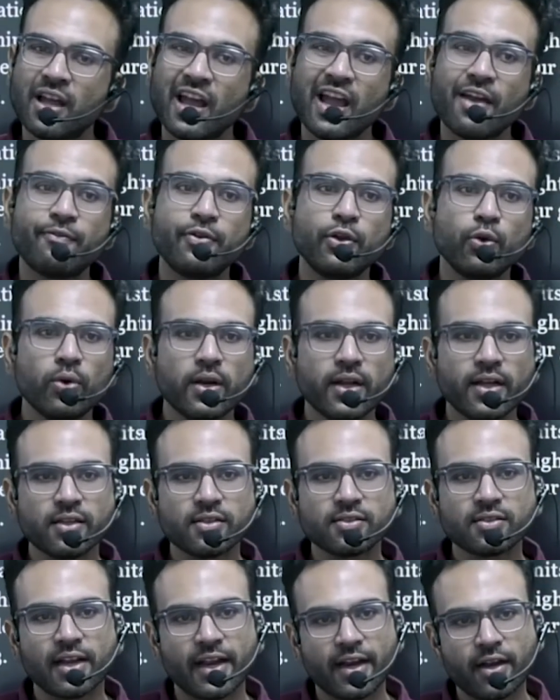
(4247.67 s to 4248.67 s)
A few
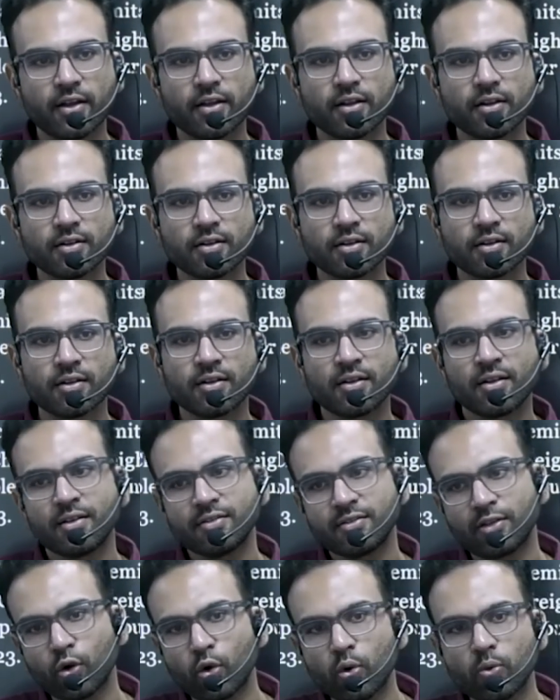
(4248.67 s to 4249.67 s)
days later,
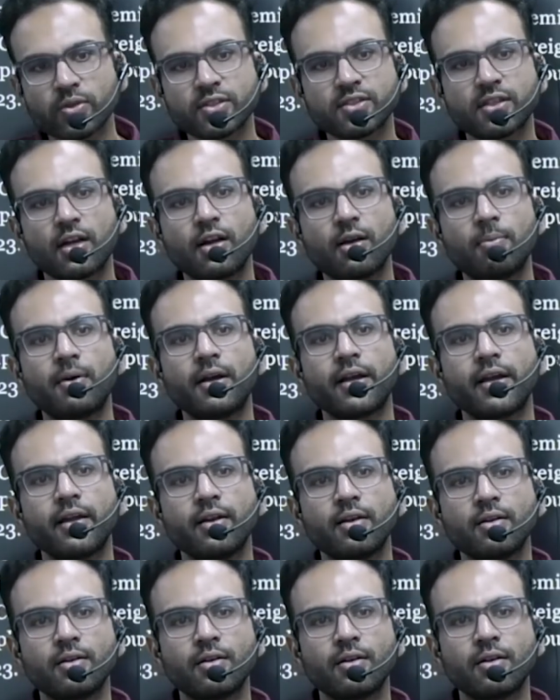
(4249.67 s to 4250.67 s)
the road was dug up
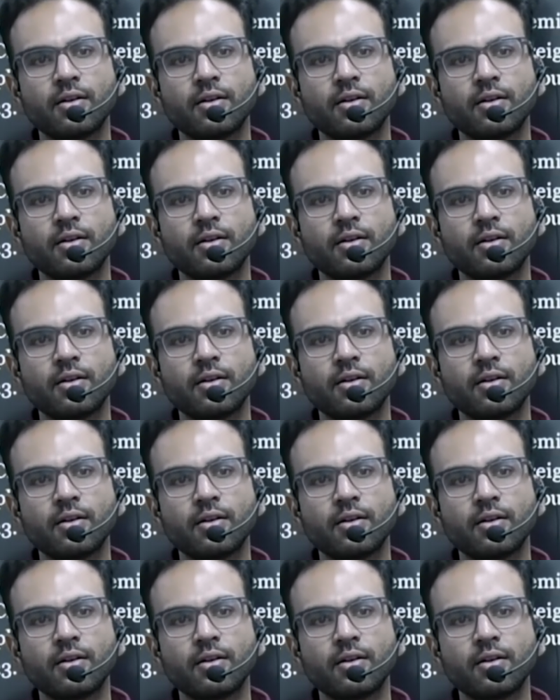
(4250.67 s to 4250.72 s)
again,